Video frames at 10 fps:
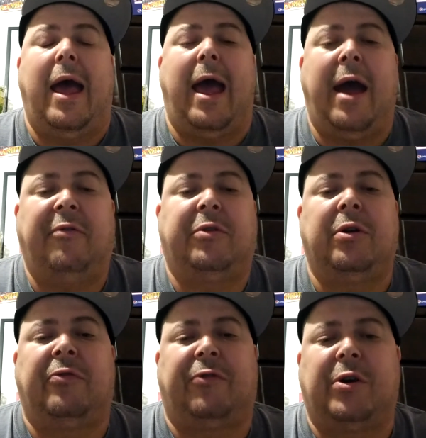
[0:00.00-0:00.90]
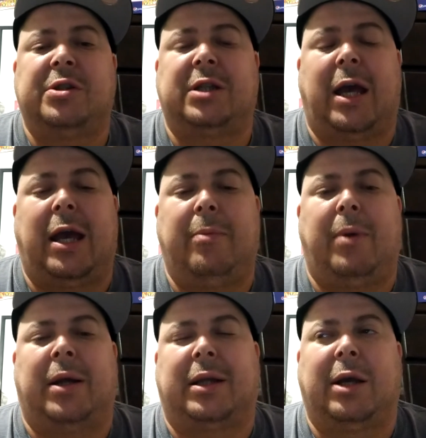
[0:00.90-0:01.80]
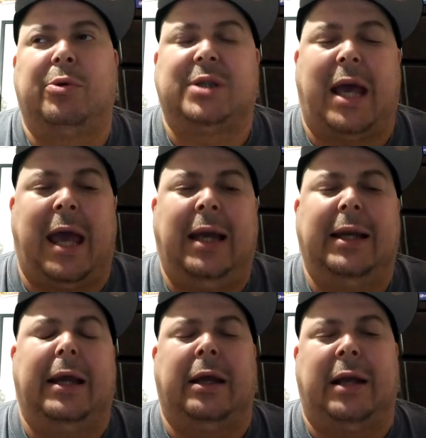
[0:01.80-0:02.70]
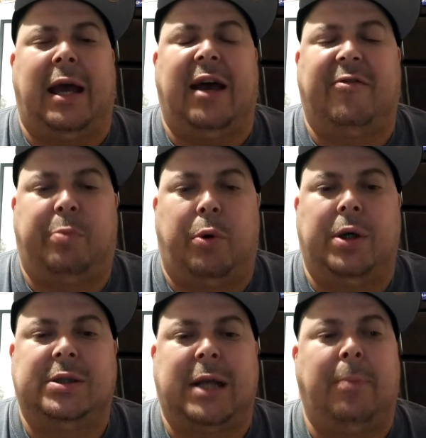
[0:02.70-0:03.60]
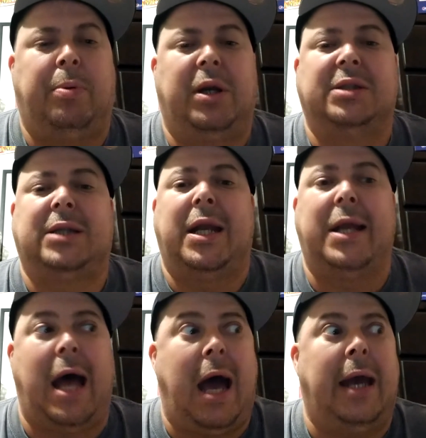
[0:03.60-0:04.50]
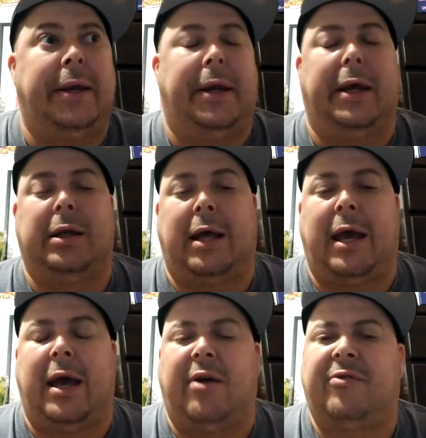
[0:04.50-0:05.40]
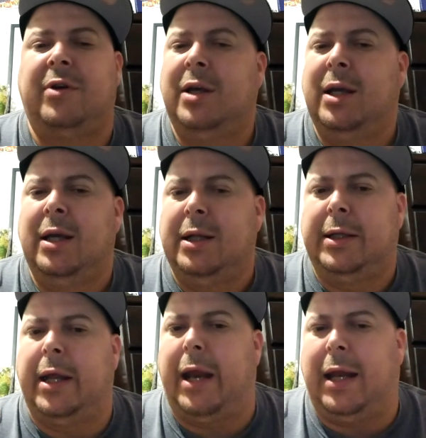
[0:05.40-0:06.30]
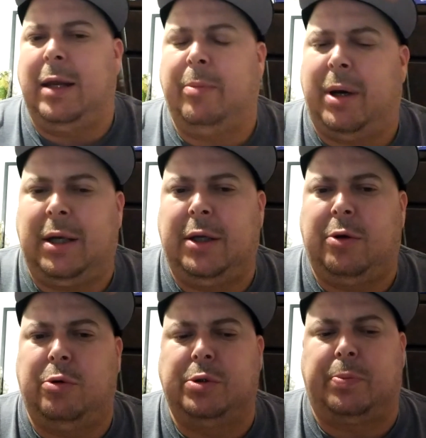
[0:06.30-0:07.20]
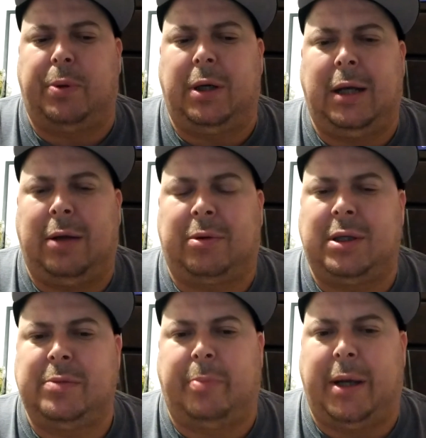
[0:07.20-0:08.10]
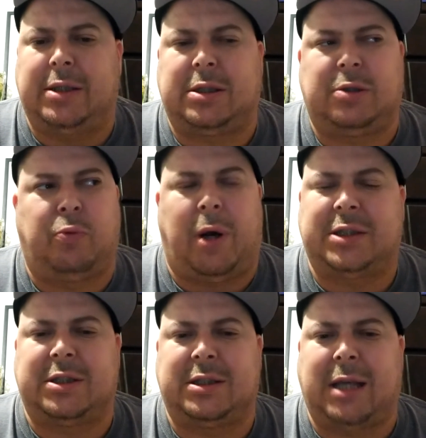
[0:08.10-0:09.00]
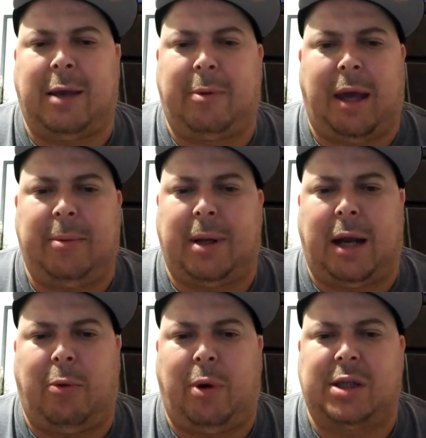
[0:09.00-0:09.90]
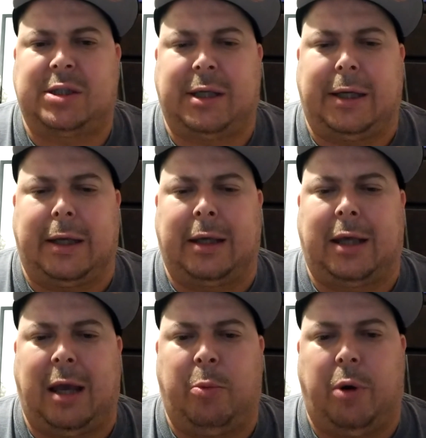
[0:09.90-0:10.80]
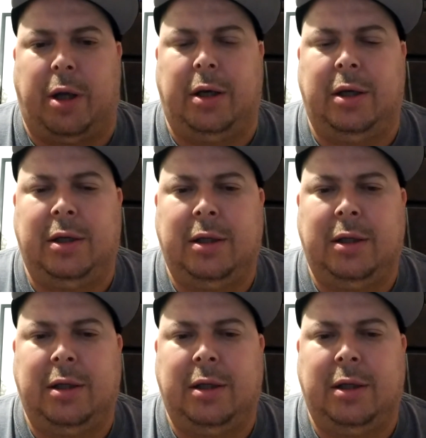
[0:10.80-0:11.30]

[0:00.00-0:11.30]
After the first game, I think it was eight and a half points. They put it to nine and a half. Did anybody who's putting out these bets watch the same game that I watched in game one?